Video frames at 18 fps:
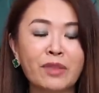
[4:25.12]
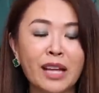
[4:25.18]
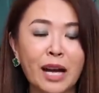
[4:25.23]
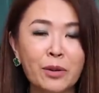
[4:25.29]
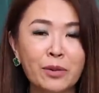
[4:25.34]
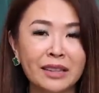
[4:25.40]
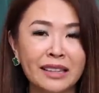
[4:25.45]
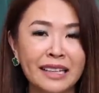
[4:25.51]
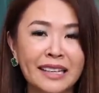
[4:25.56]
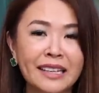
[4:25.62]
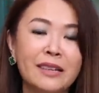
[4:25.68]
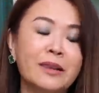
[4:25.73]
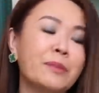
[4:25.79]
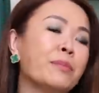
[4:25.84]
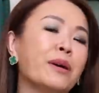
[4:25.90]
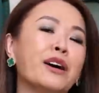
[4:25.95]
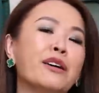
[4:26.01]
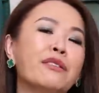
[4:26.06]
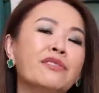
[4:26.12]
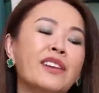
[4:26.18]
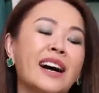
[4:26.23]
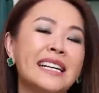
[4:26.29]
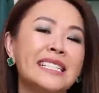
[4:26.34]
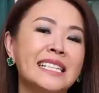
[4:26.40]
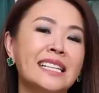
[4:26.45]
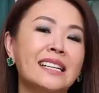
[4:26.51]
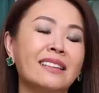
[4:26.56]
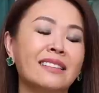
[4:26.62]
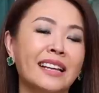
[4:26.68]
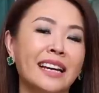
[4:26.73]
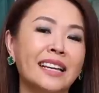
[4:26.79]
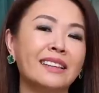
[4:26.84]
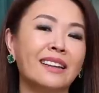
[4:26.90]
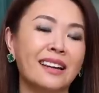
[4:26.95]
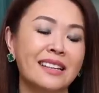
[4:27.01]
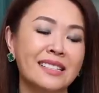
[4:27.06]
I will link it above. I did it
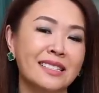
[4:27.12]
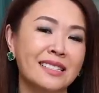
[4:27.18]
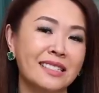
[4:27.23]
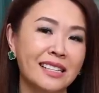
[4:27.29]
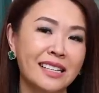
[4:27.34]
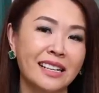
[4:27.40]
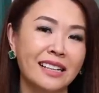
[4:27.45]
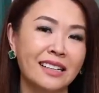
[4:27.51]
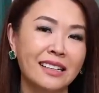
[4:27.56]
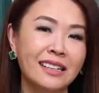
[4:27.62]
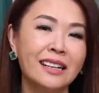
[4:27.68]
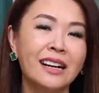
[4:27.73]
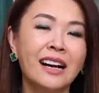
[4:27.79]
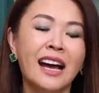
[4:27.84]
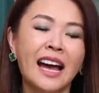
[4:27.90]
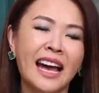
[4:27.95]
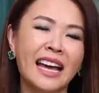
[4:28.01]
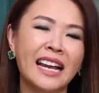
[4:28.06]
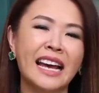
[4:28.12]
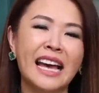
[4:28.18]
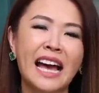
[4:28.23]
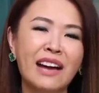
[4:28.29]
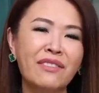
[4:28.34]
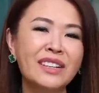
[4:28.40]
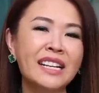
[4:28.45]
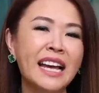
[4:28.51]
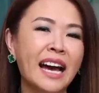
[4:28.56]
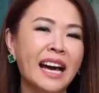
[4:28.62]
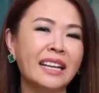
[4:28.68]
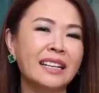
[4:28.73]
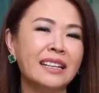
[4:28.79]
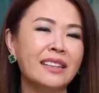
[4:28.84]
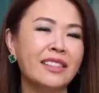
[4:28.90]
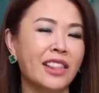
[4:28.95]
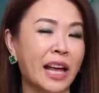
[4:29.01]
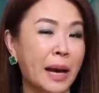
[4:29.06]
late last year and I haven't
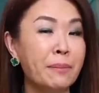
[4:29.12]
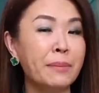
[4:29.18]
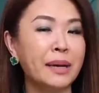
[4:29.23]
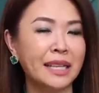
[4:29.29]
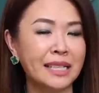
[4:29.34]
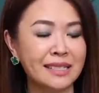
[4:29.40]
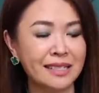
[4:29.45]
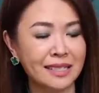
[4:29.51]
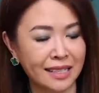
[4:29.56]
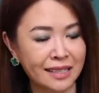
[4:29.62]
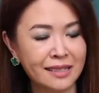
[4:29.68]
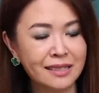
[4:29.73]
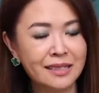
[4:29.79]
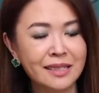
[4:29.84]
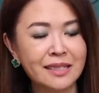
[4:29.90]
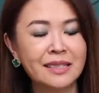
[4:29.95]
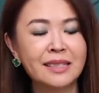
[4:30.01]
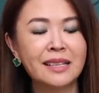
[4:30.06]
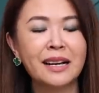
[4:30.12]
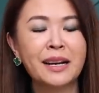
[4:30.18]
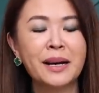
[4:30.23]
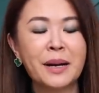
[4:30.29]
added that many since.